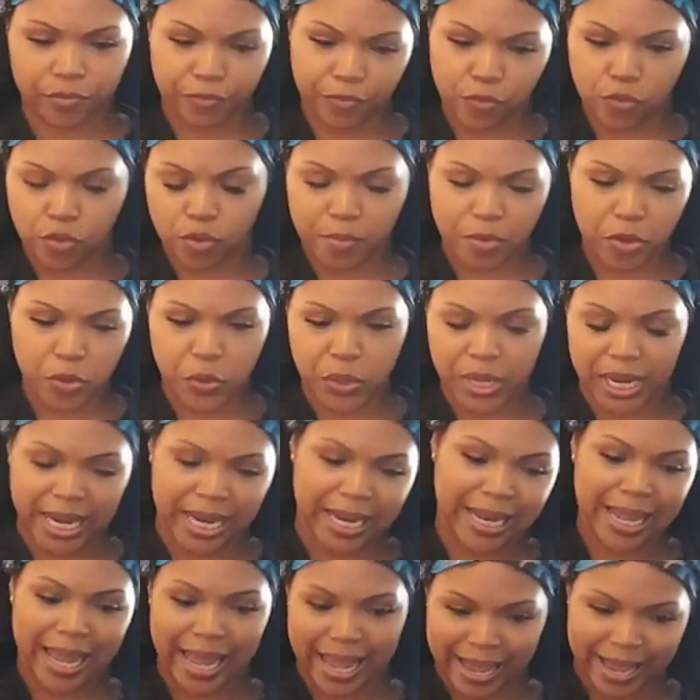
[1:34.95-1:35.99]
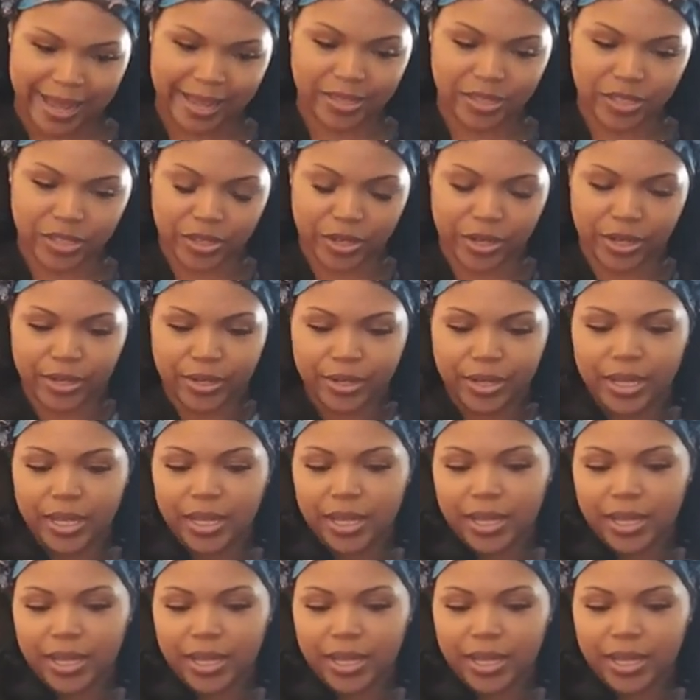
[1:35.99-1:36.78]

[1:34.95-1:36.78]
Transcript: Full moon in Cancer.